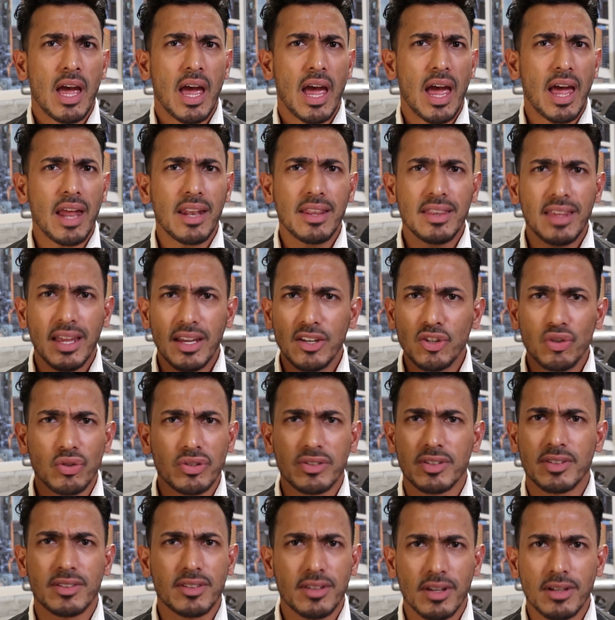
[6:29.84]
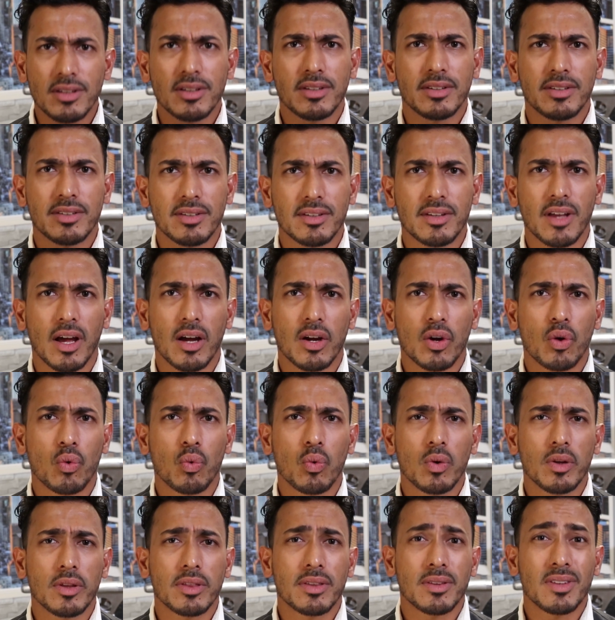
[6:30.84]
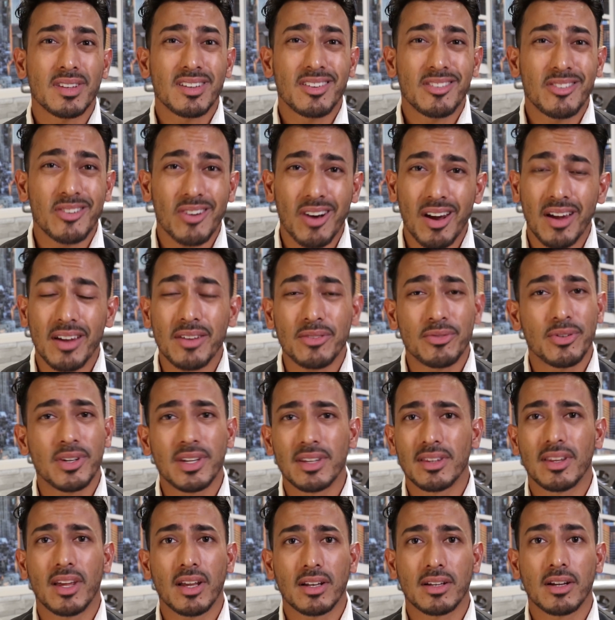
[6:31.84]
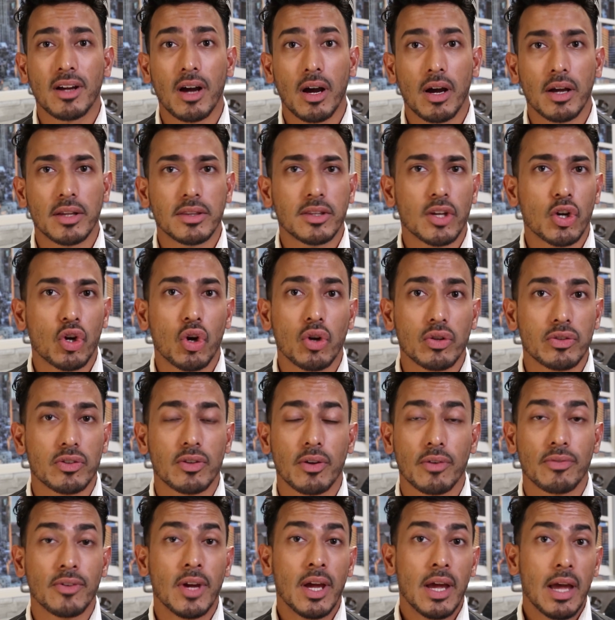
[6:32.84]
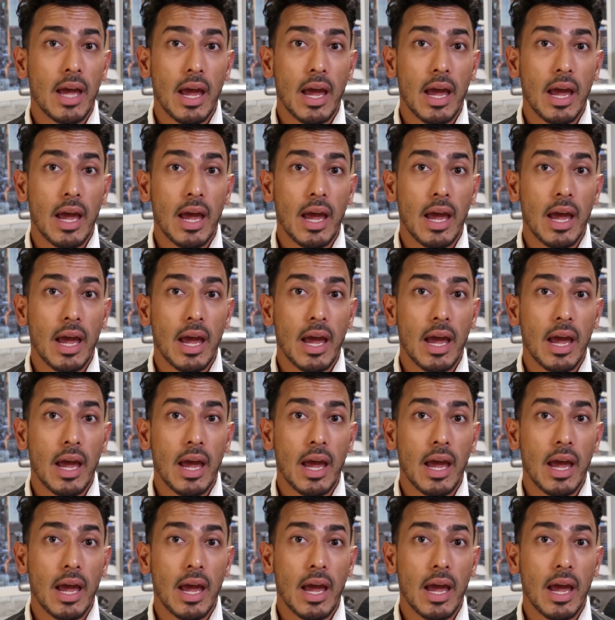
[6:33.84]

and then you're still stuck with driving that car at the cost of